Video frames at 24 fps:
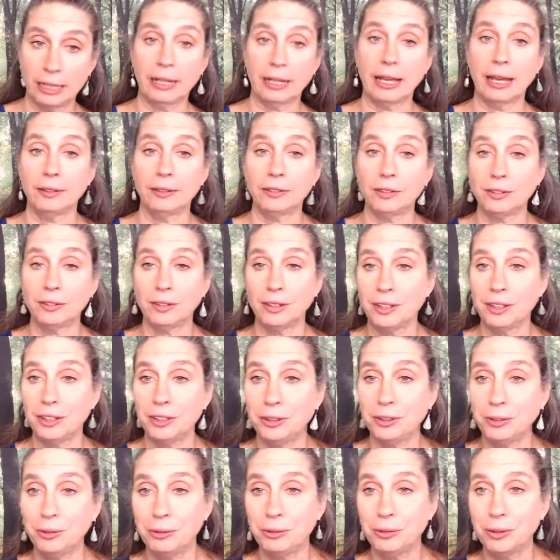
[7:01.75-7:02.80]
case
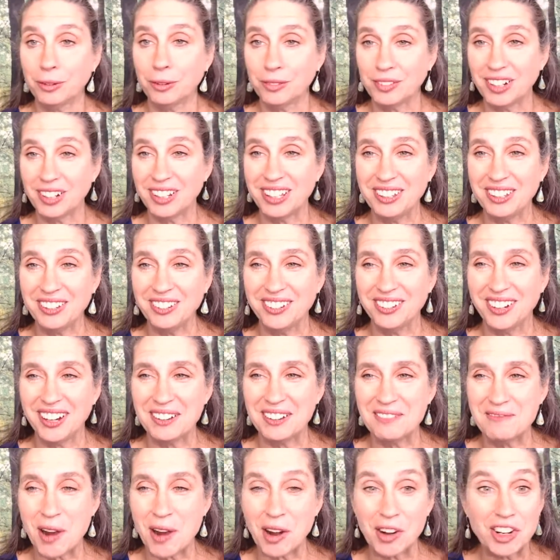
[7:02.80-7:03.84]
you
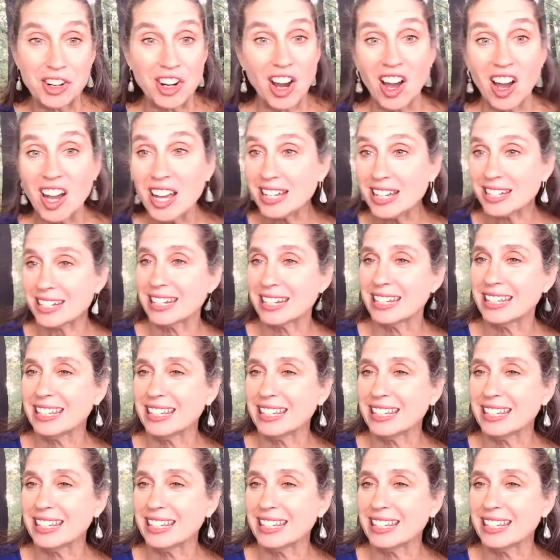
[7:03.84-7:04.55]
are not.